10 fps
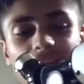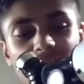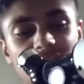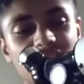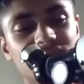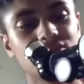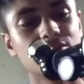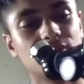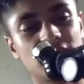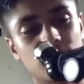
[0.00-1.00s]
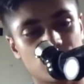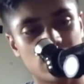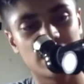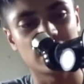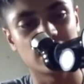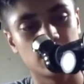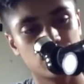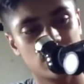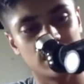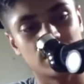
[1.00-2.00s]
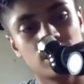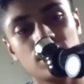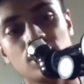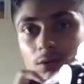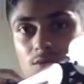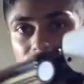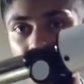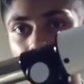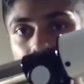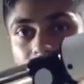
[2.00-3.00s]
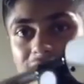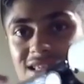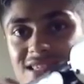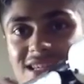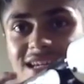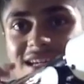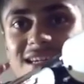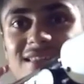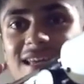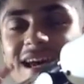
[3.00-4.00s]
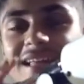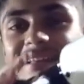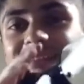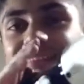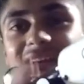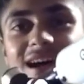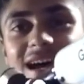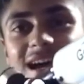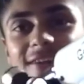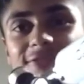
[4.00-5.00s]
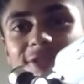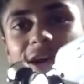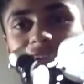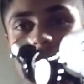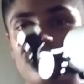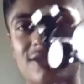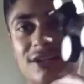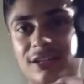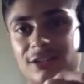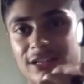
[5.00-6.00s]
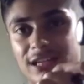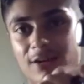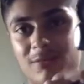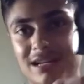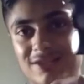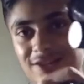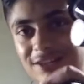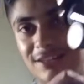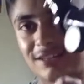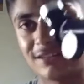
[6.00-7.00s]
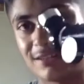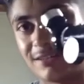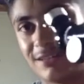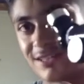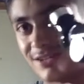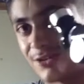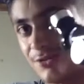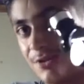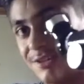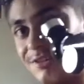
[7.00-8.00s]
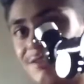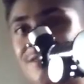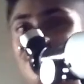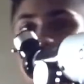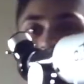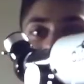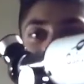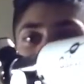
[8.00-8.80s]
unless you keep trying. So let's say that I have locked a target right now. My target is the tree. Okay,